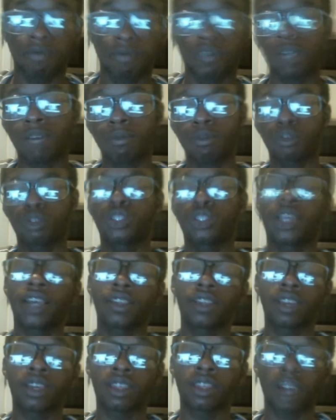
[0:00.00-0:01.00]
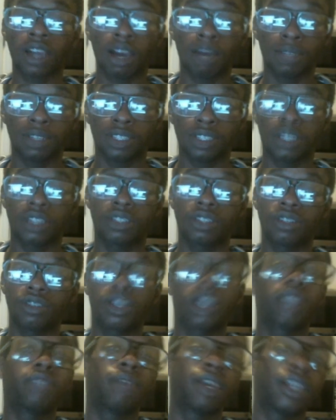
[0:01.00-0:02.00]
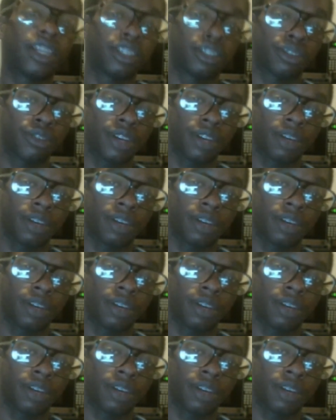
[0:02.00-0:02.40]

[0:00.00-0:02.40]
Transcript: Tell me what you guys think in the comment section. You guys might disagree.